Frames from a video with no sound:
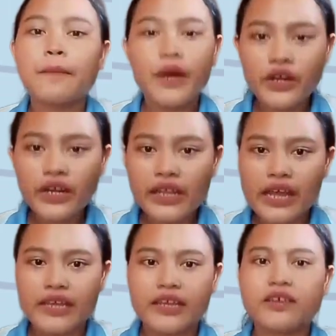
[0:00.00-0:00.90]
by
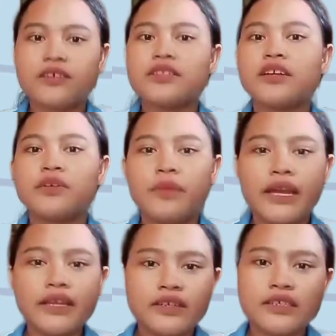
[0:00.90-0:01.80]
relying on the
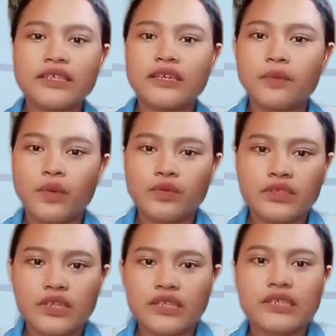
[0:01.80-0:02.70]
reminders in the
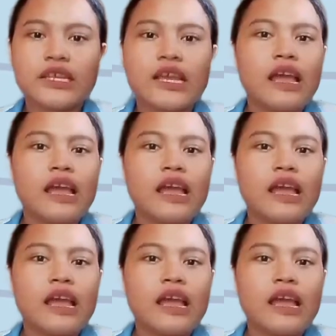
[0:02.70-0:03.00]
posters.